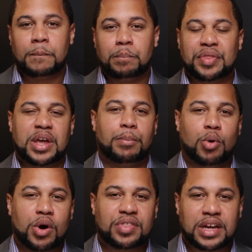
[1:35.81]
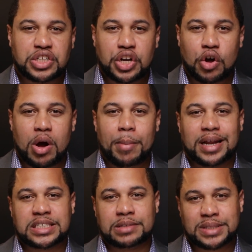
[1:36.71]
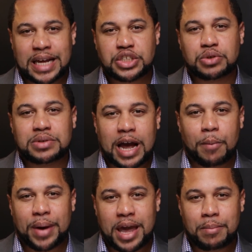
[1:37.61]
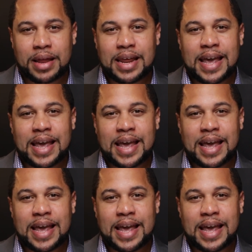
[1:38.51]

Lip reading: But the important thing to know about a substantial down payment